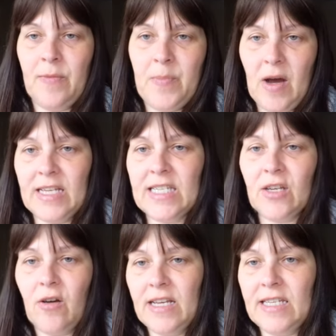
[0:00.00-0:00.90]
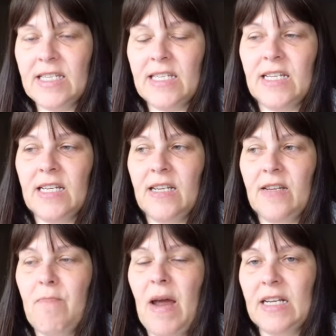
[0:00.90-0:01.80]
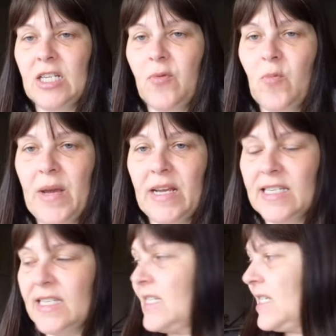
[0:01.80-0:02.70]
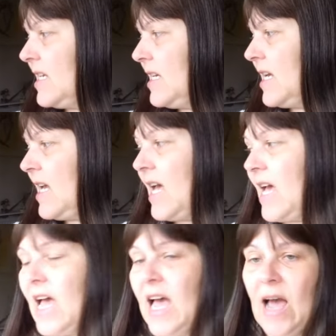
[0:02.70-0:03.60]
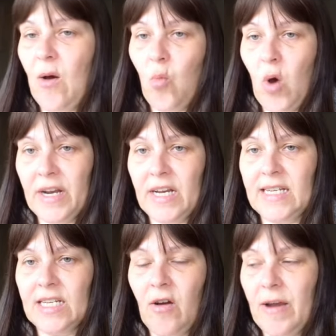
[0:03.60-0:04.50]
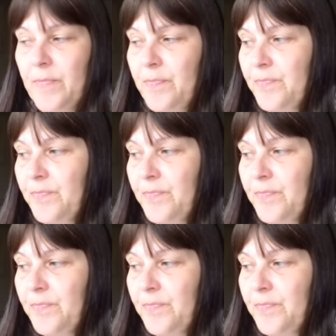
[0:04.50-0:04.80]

bite-sized, manageable bits, one at a time.